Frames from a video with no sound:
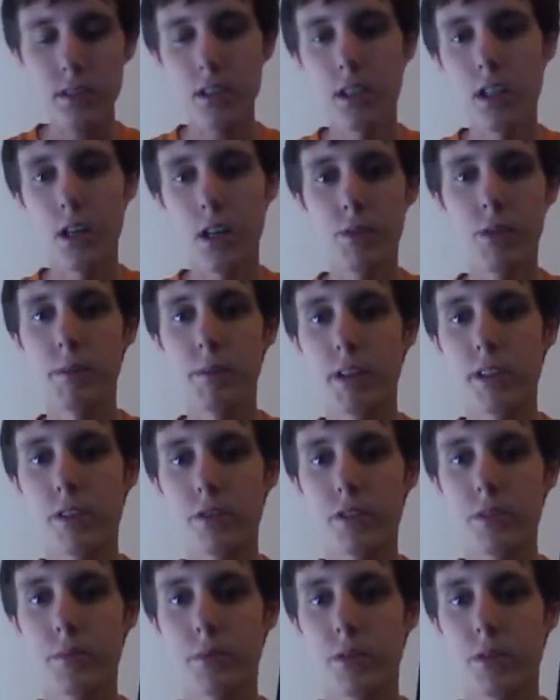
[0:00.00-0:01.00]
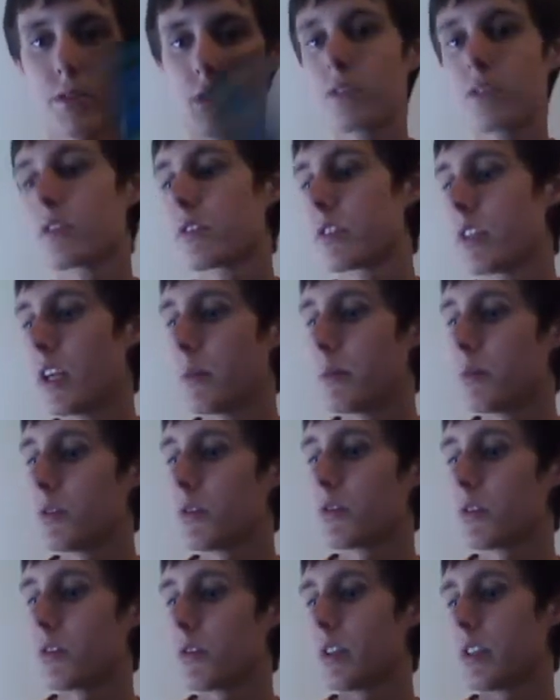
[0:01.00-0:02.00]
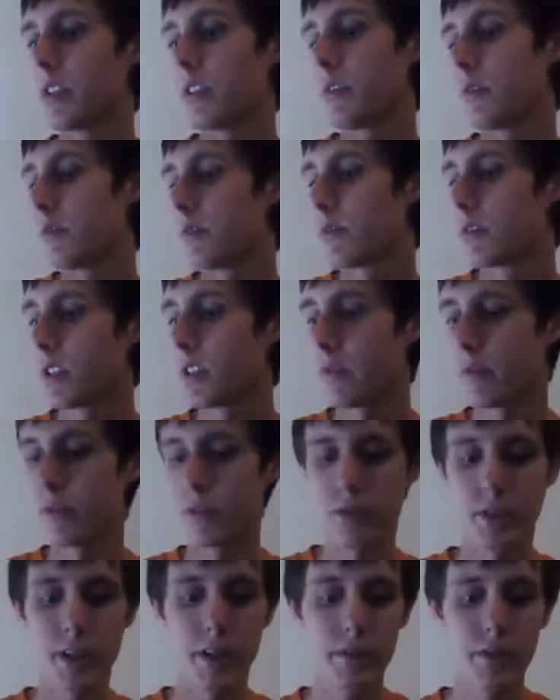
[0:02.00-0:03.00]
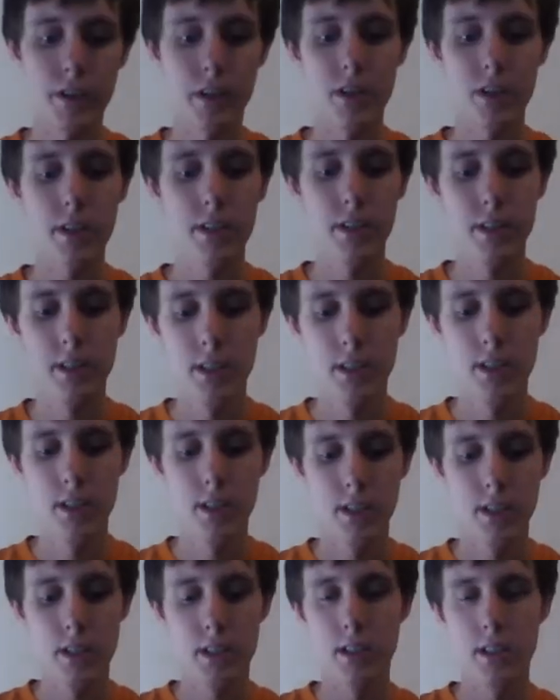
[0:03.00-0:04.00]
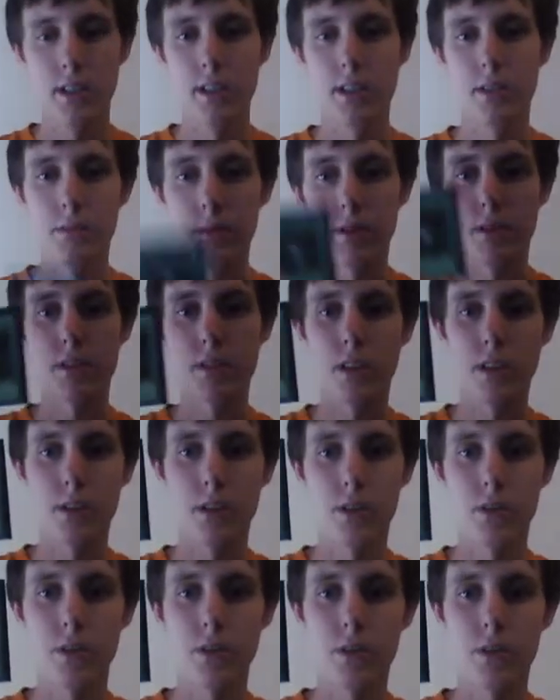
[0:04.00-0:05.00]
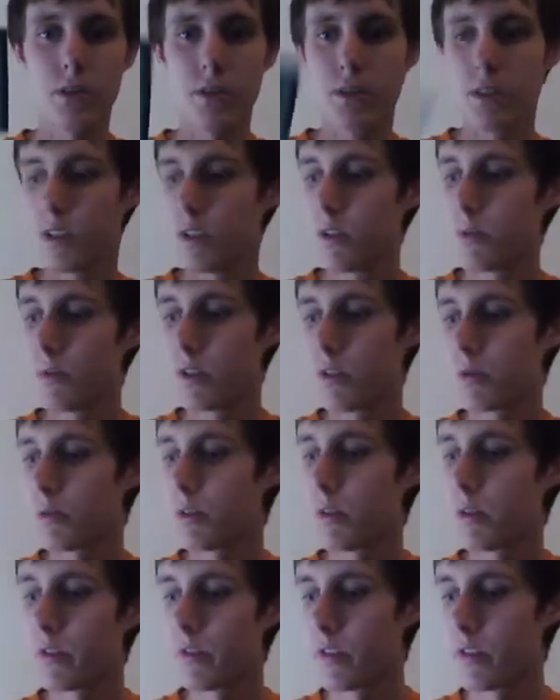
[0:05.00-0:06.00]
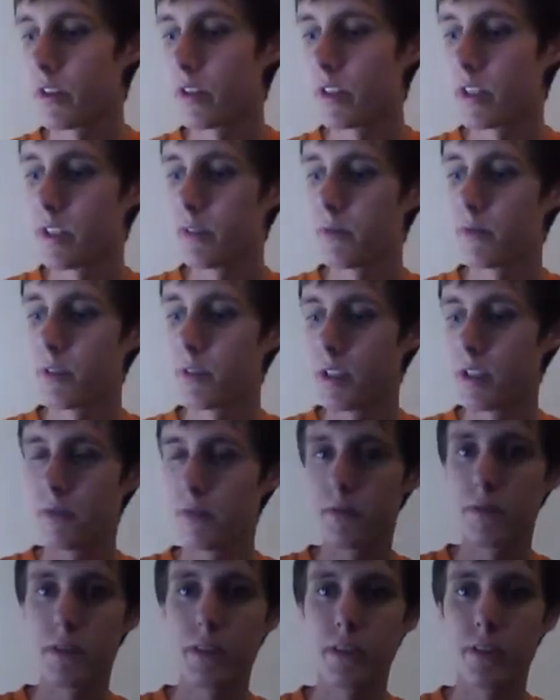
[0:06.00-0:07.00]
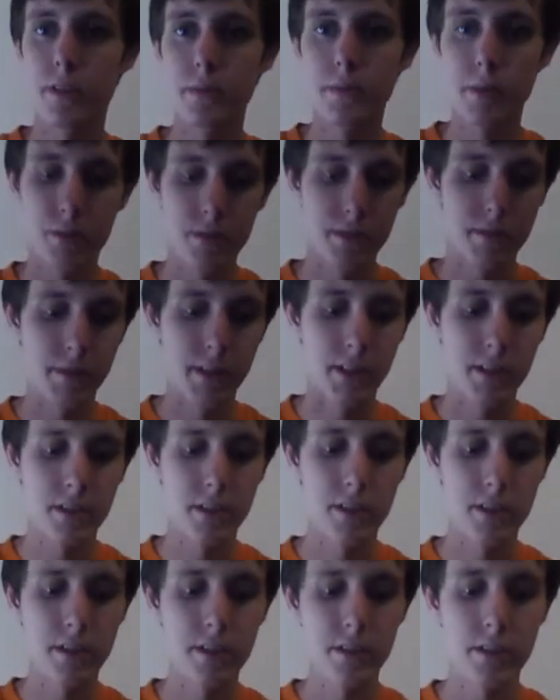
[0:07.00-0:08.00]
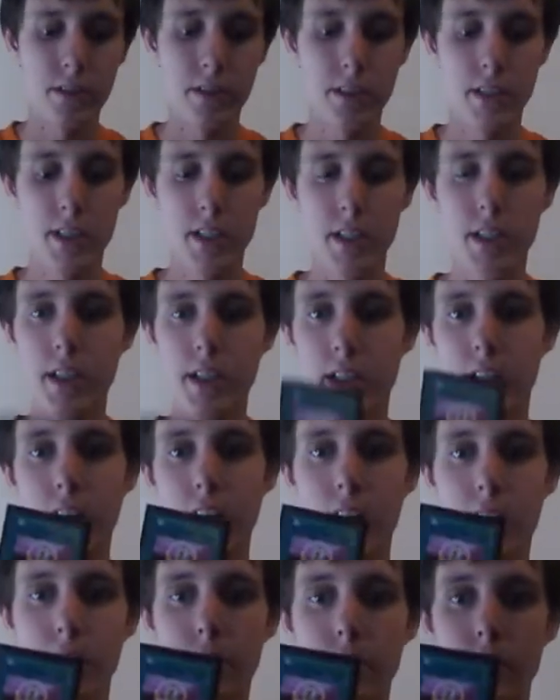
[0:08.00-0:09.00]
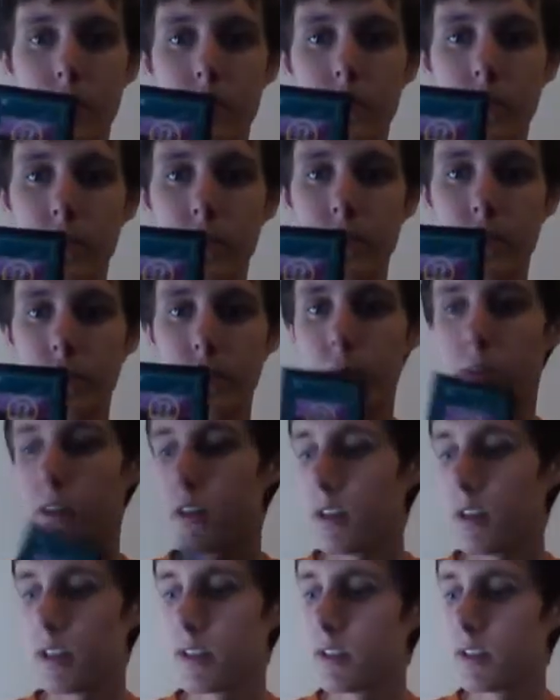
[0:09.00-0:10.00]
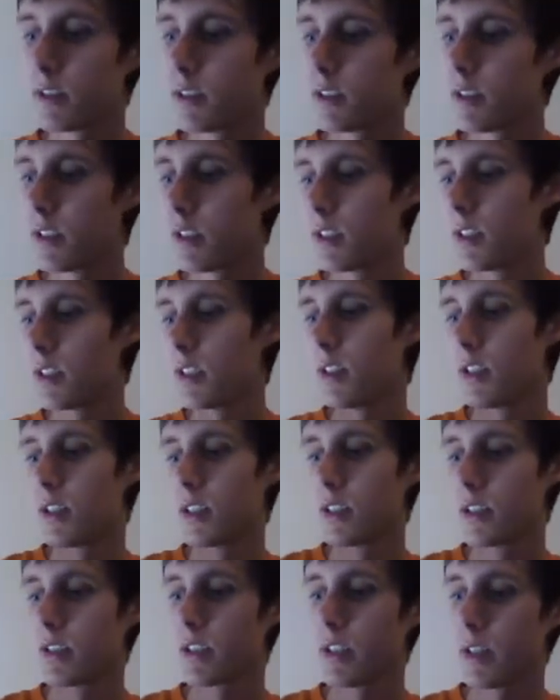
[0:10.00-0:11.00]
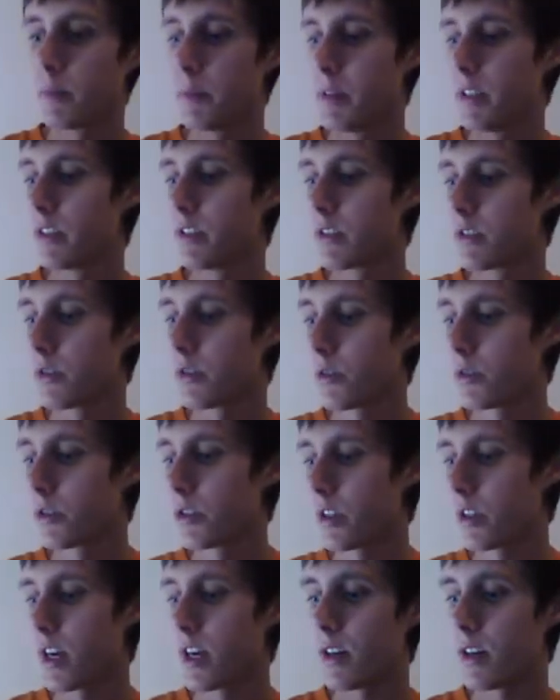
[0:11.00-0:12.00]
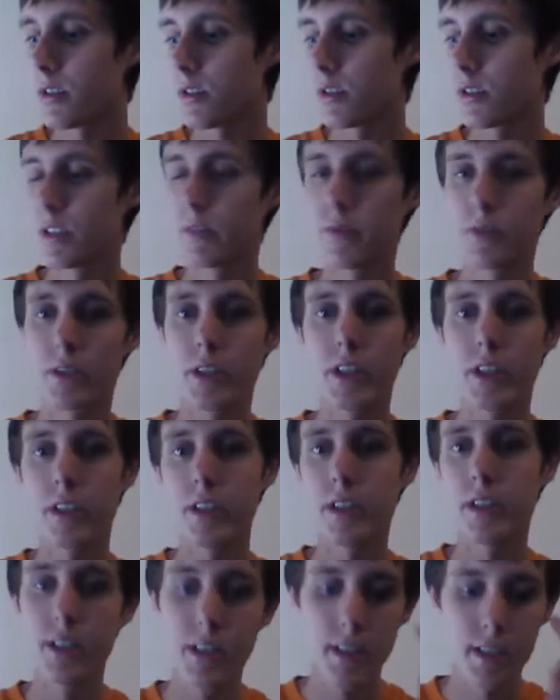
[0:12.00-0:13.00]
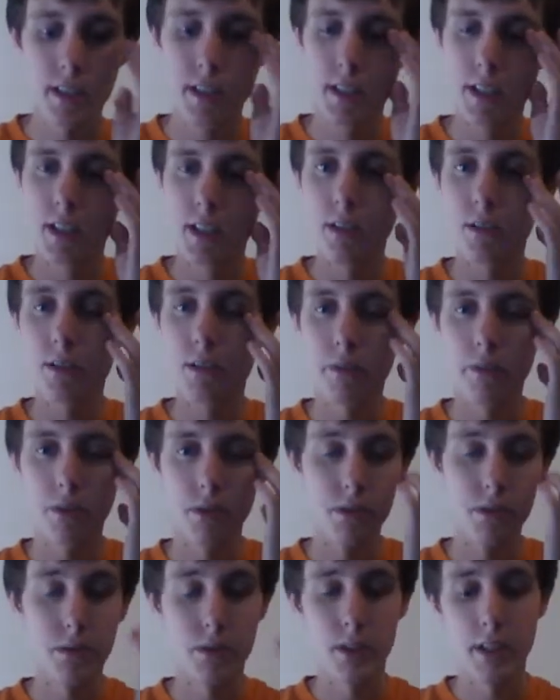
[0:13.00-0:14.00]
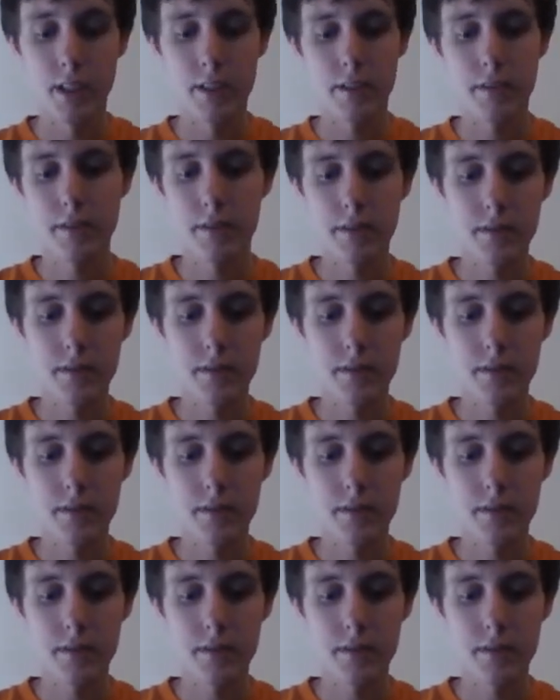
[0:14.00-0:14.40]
One Monster Reborn, staple. Go get stuff in the graveyard. One Dark Hole, works well with Verdant. Get rid of your opponent's monsters. Got one 1-for-1 to get B-list Soldier out or Level Leader, whichever one you want.